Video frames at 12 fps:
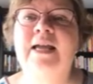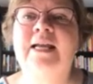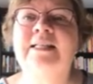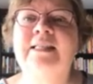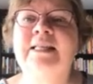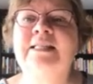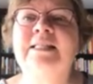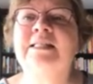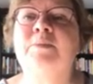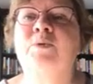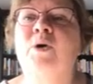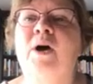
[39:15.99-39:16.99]
this
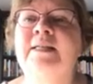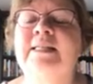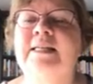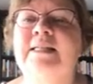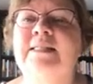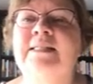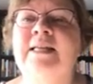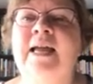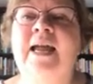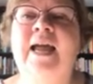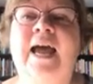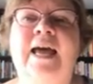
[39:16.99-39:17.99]
is a process.
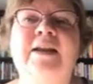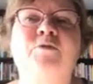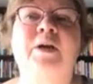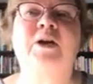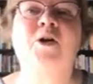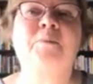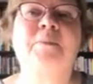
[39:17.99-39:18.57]
And if we go